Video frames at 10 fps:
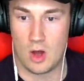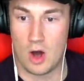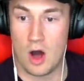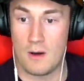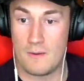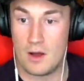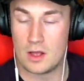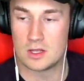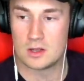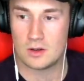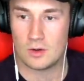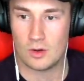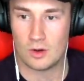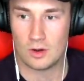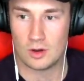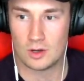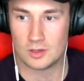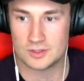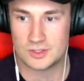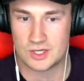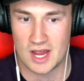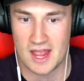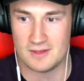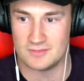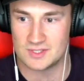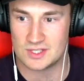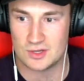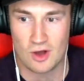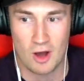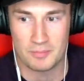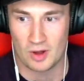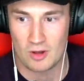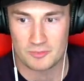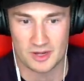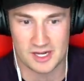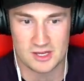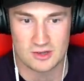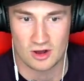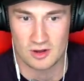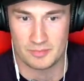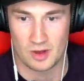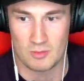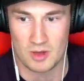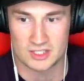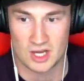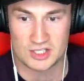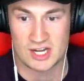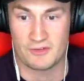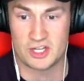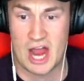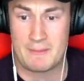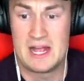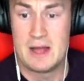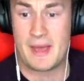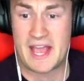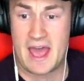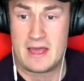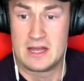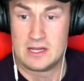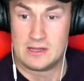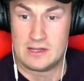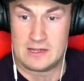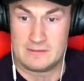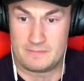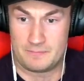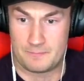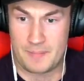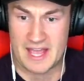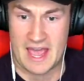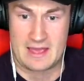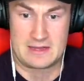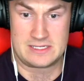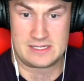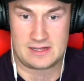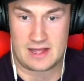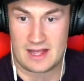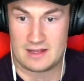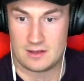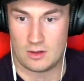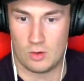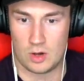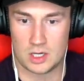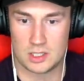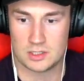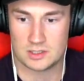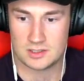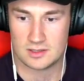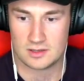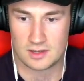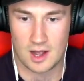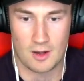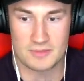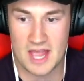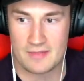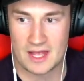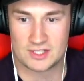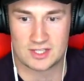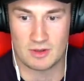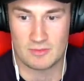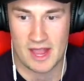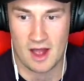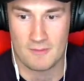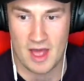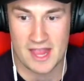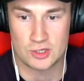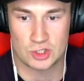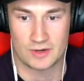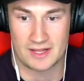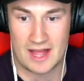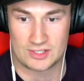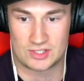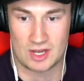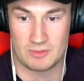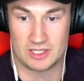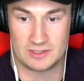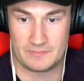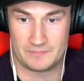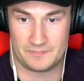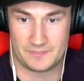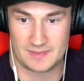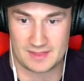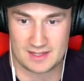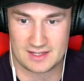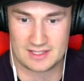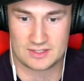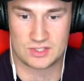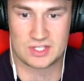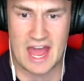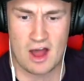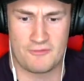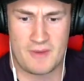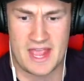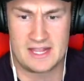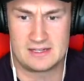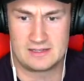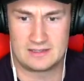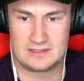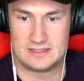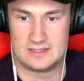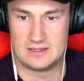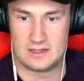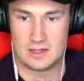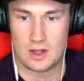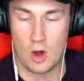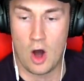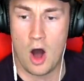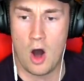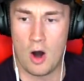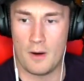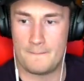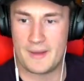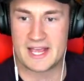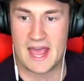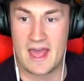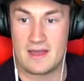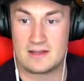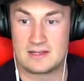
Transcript: Oh. Oh, God. James, you got a block, buddy. You got a block. Mike Tyson in for the jab. Big hit. Big hit. Oh, I'm getting that stomach, mate. I'm injuring that stomach. Get off me. Oh, big hit.